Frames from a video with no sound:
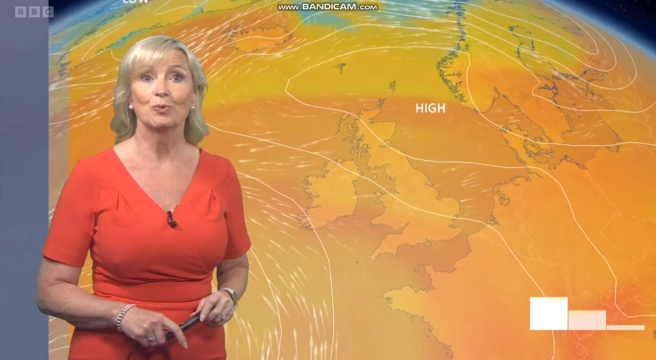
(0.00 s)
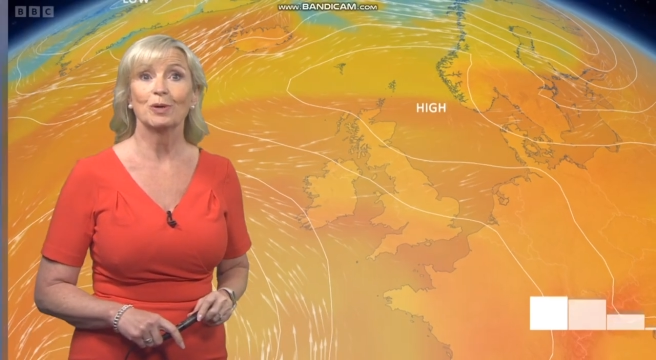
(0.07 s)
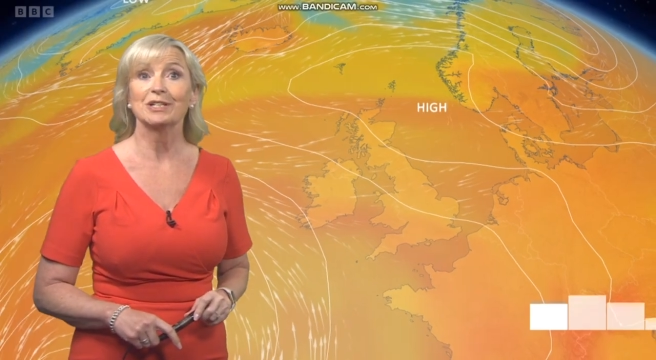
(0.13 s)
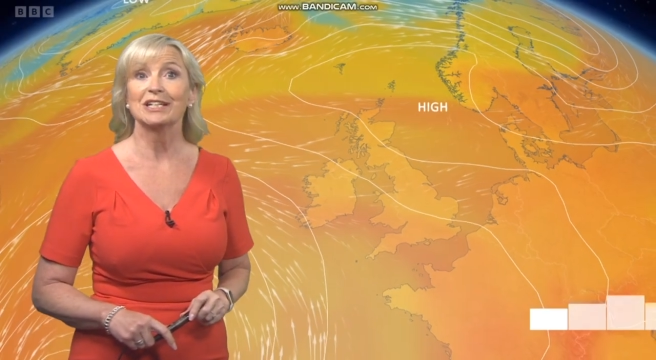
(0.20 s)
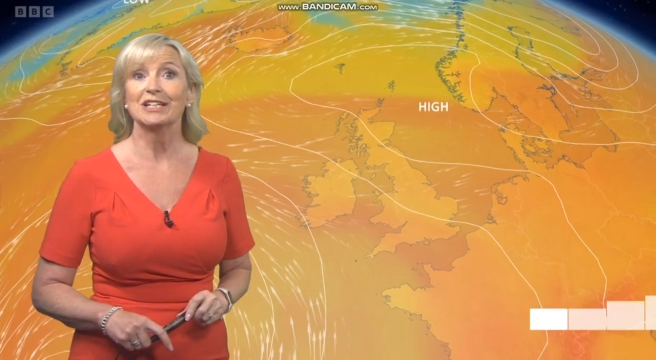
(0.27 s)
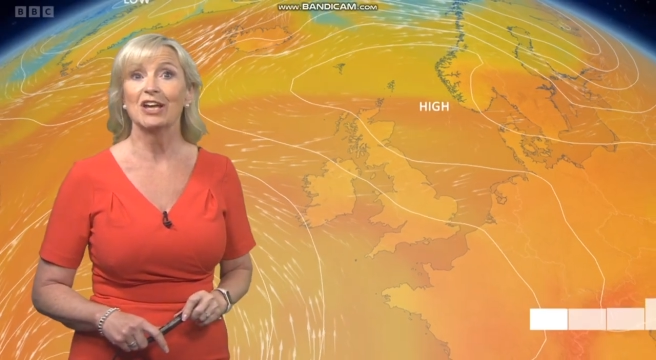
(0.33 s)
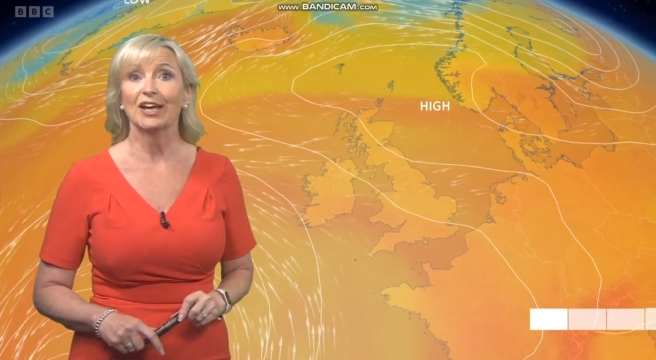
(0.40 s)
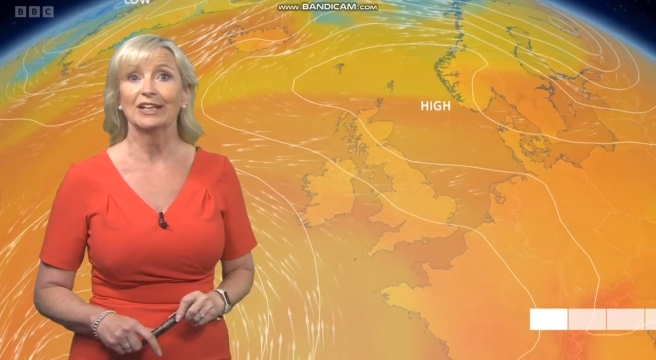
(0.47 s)

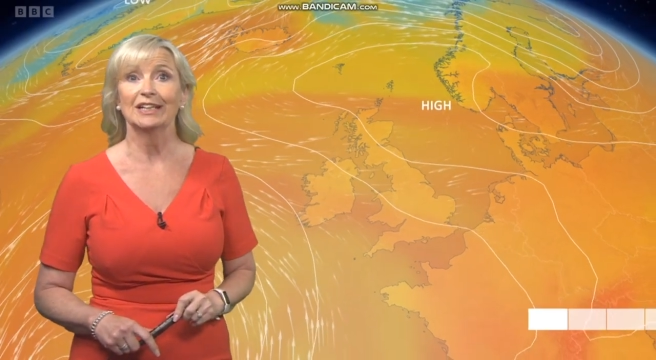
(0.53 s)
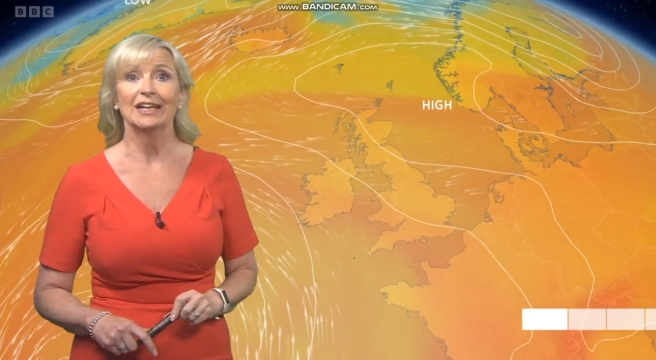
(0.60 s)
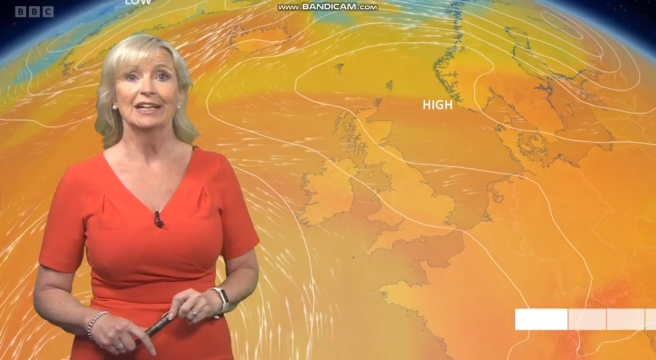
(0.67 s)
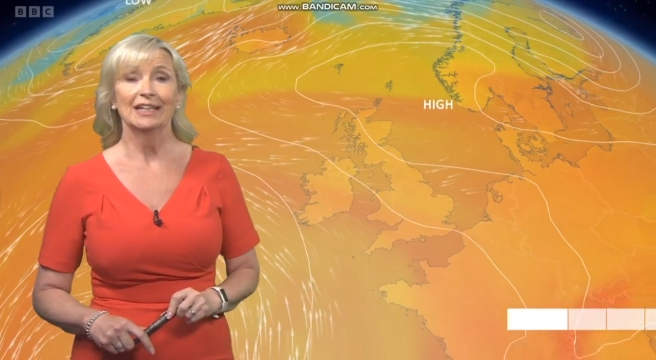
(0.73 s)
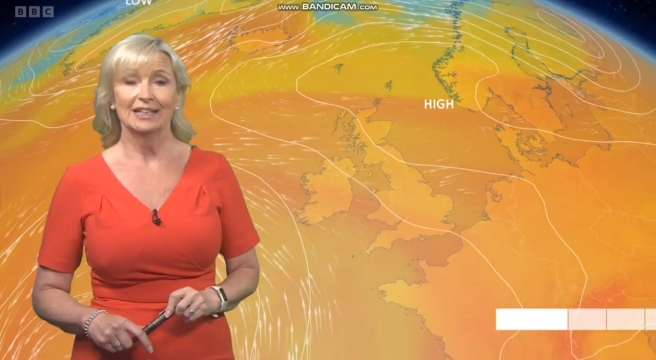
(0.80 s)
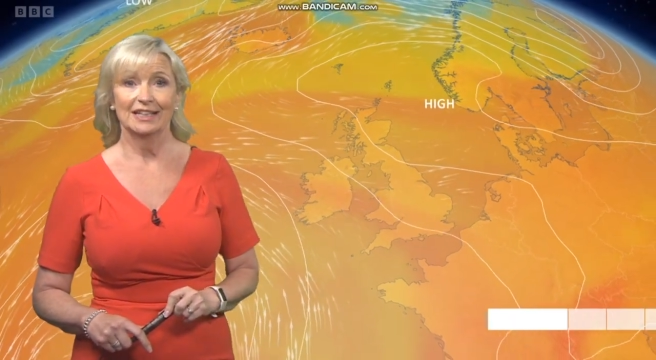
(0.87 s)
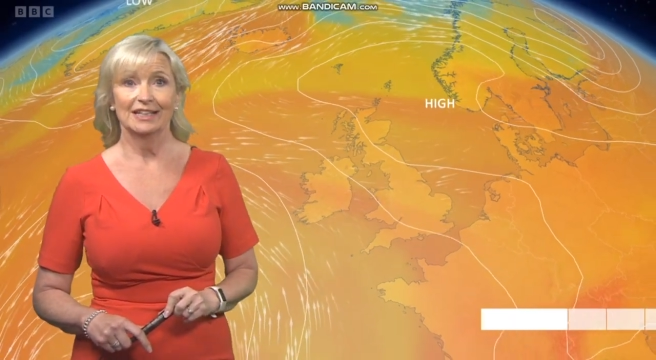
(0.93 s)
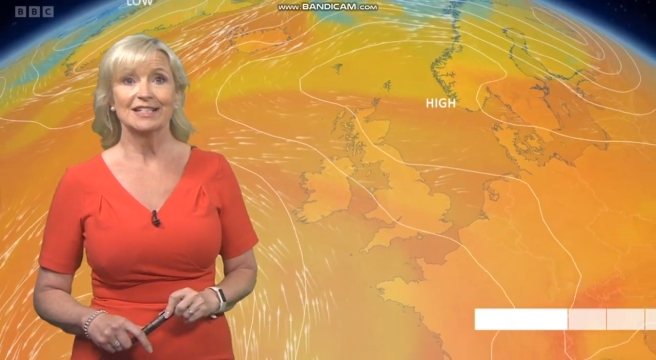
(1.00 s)
29
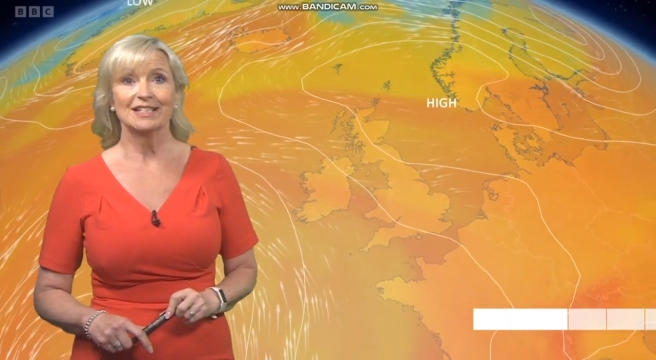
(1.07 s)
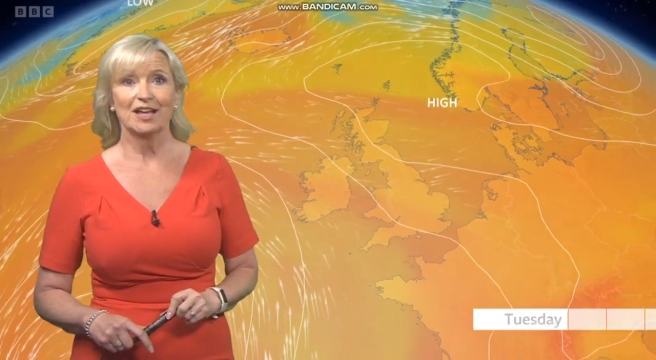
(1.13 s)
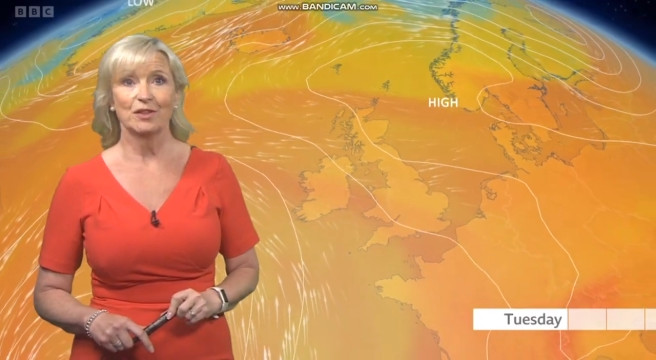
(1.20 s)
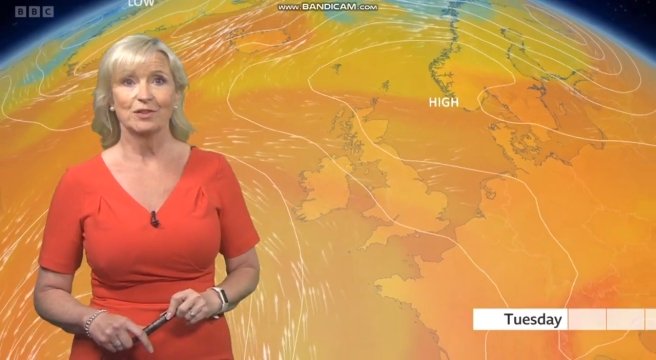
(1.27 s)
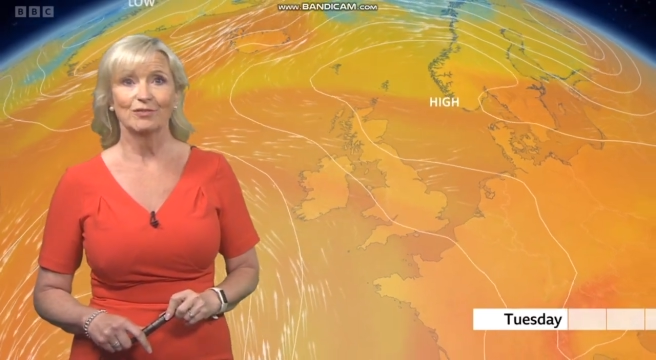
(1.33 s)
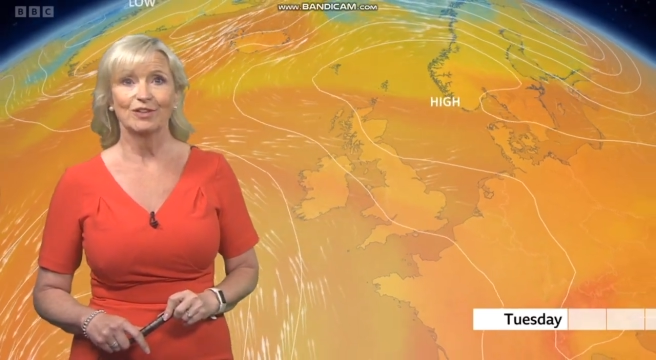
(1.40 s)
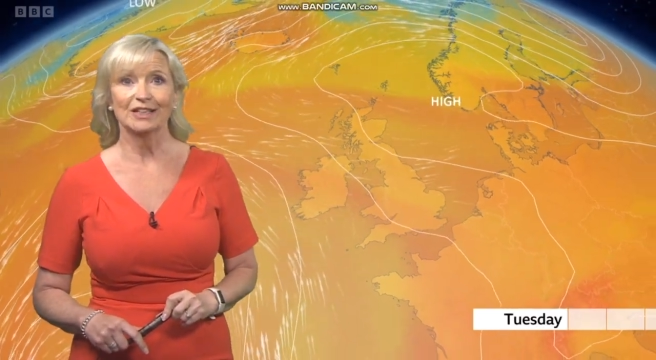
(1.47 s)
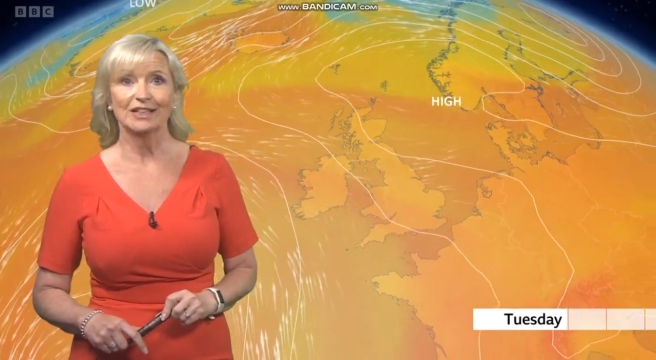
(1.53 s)
in the
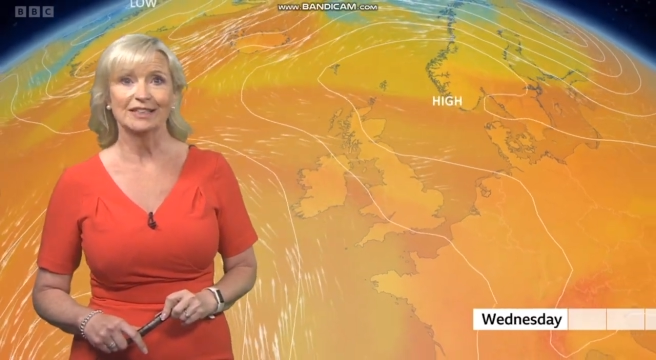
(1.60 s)
south of